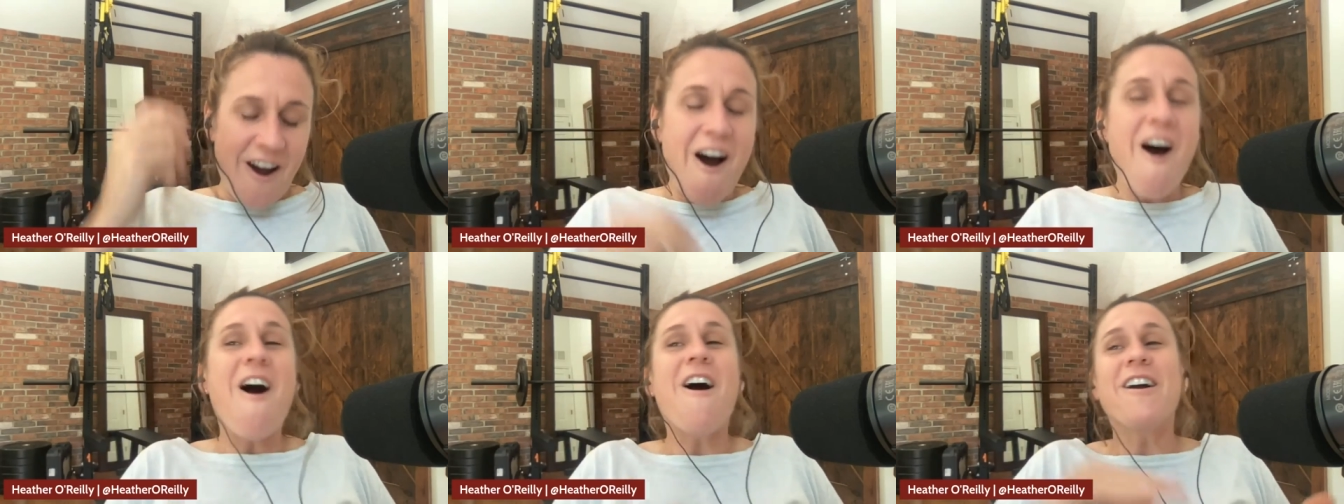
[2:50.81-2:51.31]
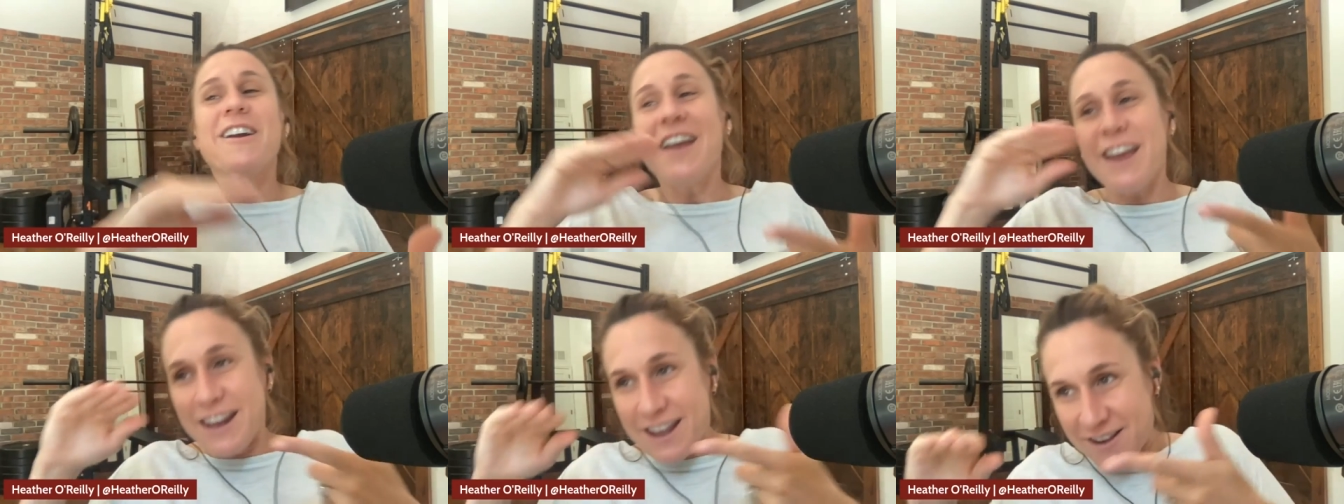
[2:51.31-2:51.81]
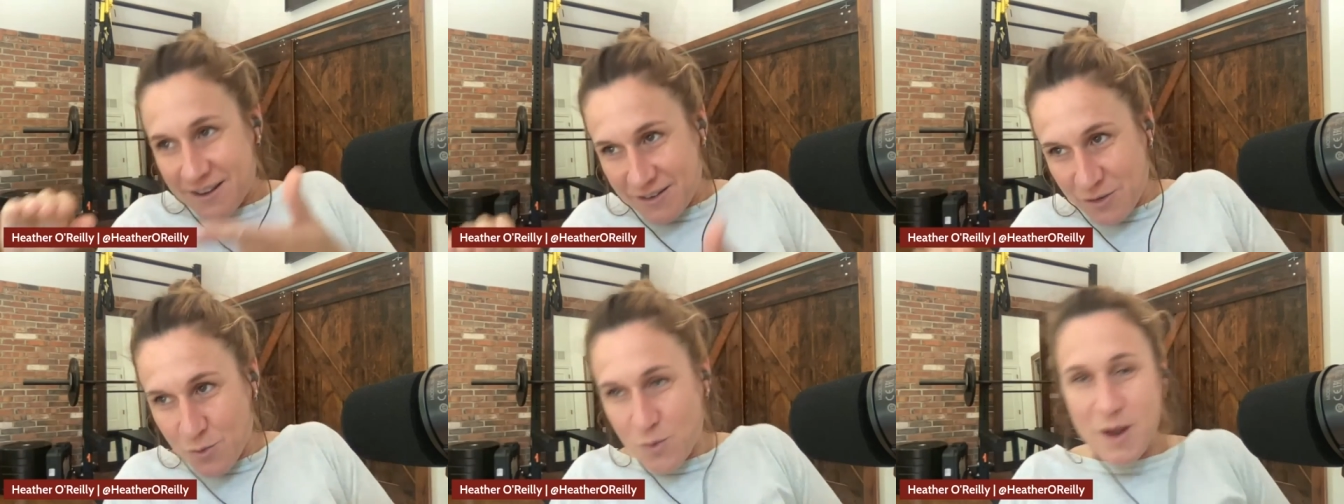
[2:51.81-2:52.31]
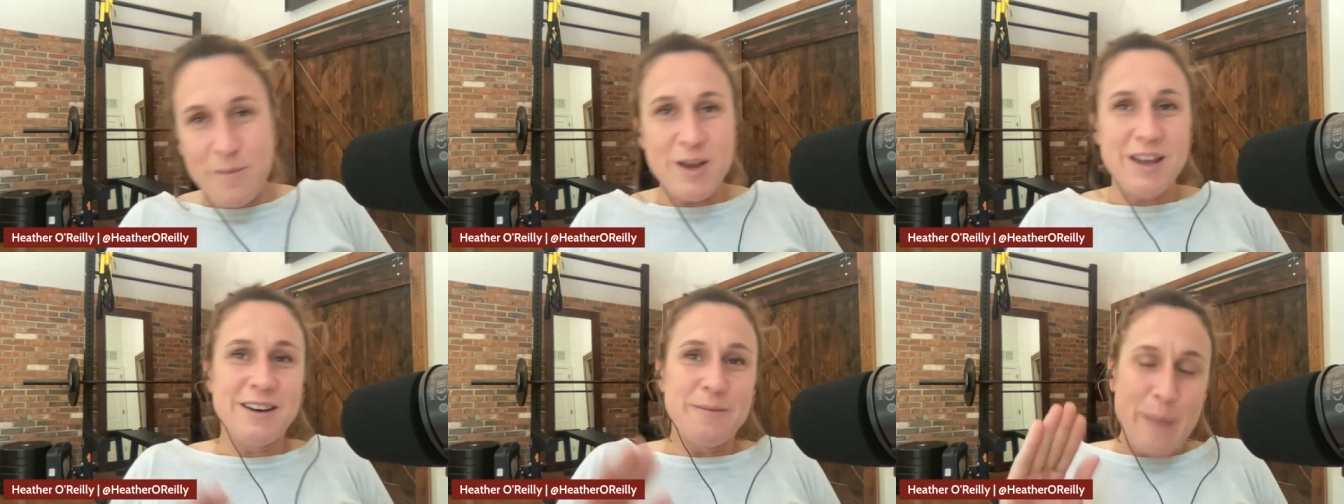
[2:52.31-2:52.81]
are getting
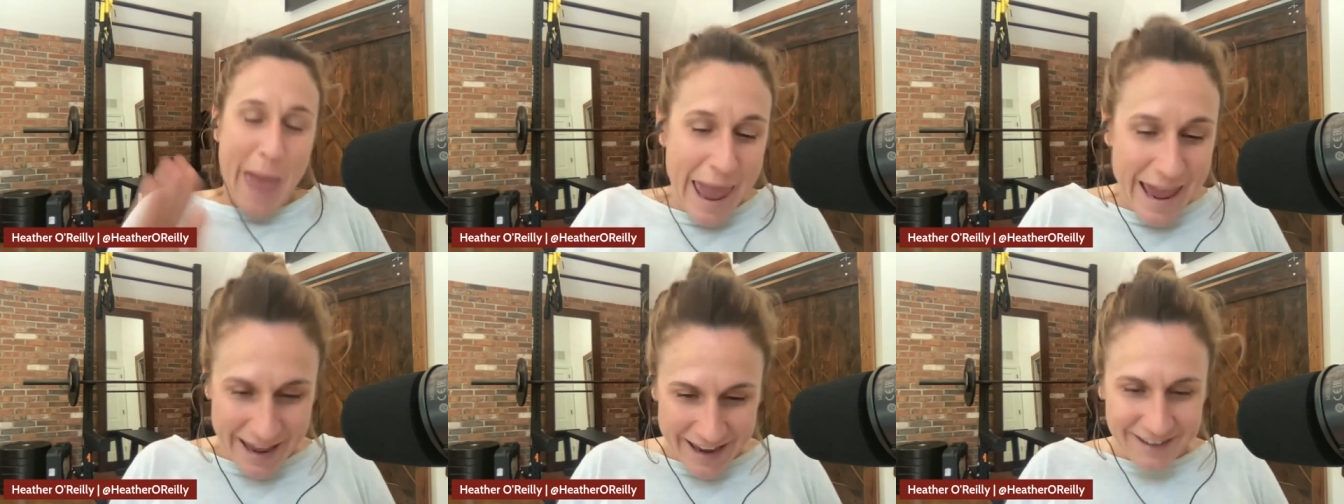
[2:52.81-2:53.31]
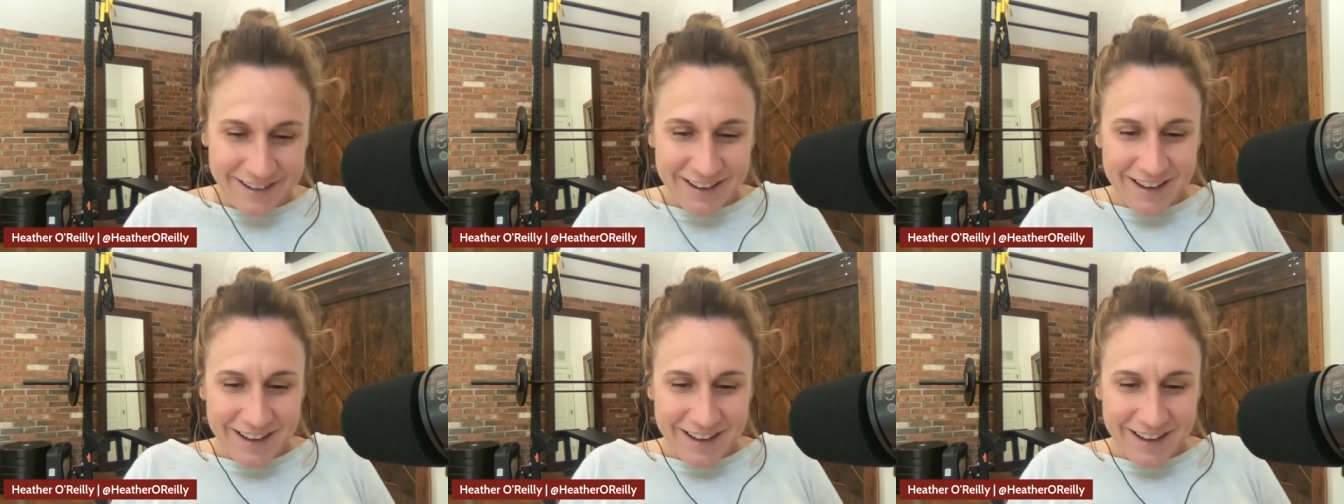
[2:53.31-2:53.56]
women paid.